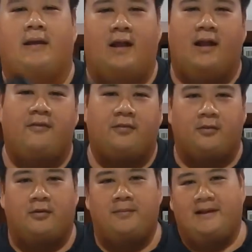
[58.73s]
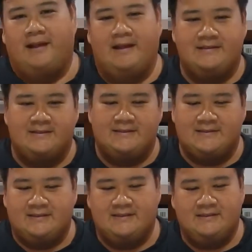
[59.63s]
Got it from Urban
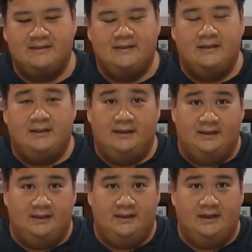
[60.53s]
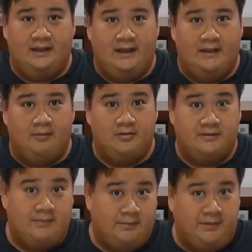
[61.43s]
Gadgets in Ayala Malls
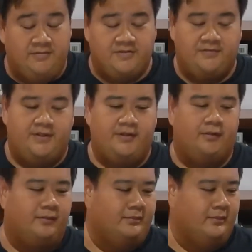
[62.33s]
in my previous video.